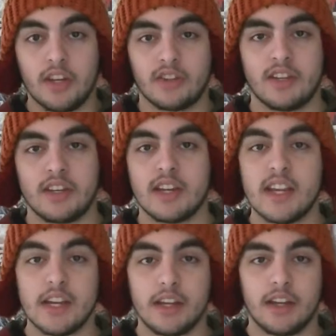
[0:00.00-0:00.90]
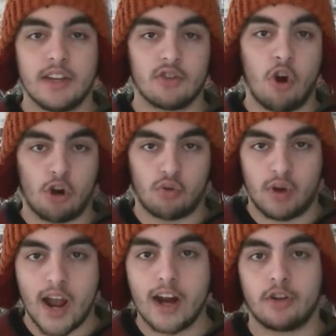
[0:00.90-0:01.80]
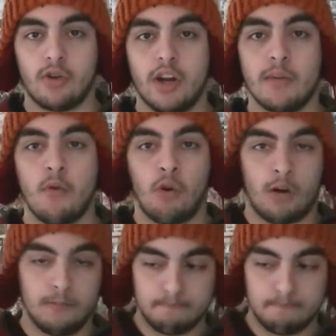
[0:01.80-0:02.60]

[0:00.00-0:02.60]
doesn't need his arc reactor anymore.